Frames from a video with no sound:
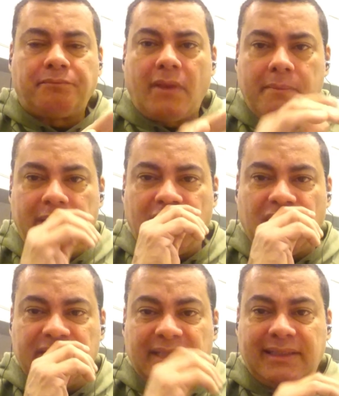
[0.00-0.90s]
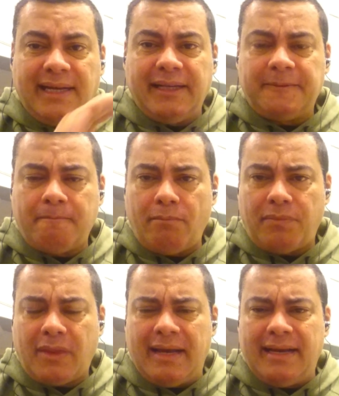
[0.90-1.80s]
Because the taste,
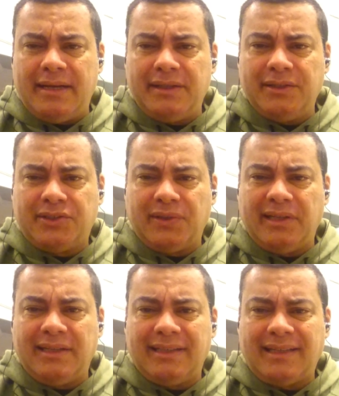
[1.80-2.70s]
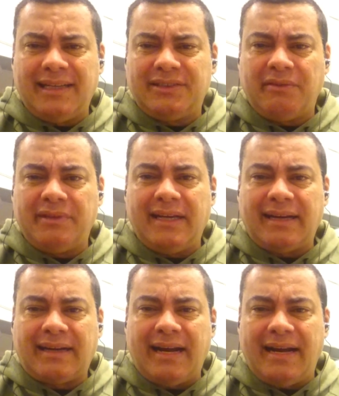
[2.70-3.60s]
usually the taste of the
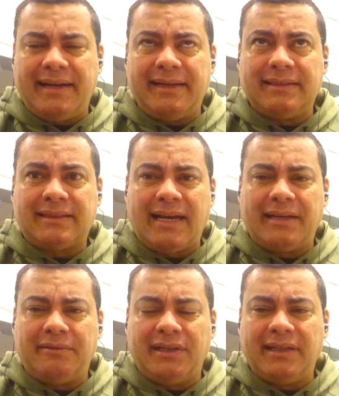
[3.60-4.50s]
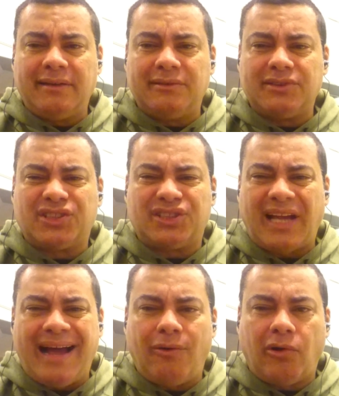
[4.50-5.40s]
Acai is kind of a little
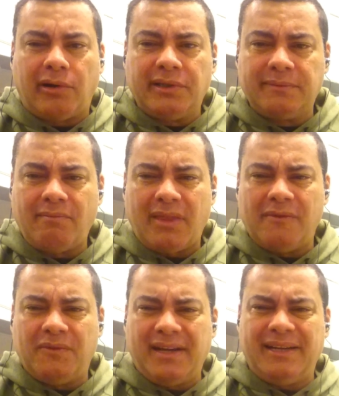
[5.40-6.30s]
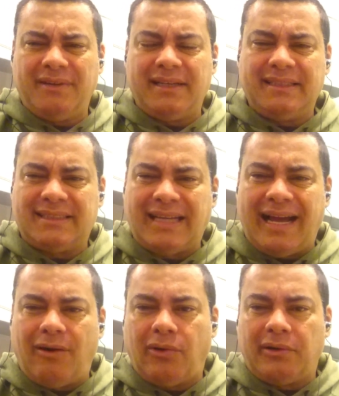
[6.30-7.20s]
sour, very, very
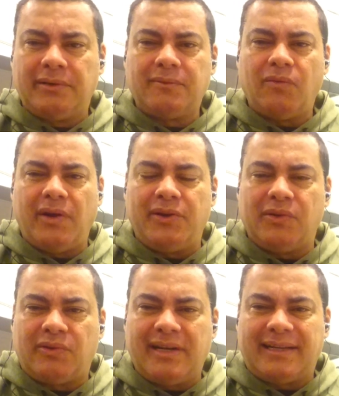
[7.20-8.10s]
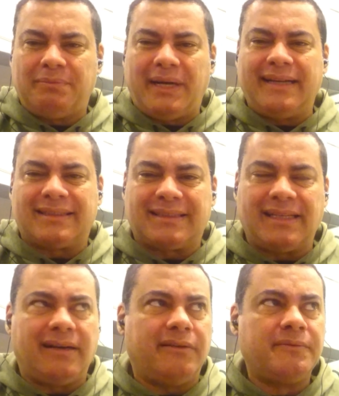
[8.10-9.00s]
sour when you drink it by
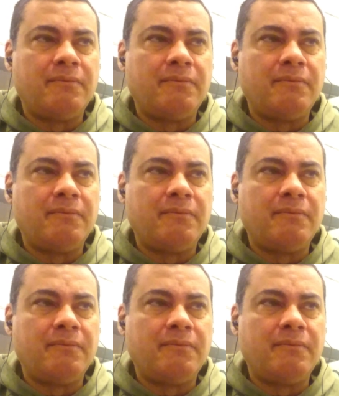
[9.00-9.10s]
itself.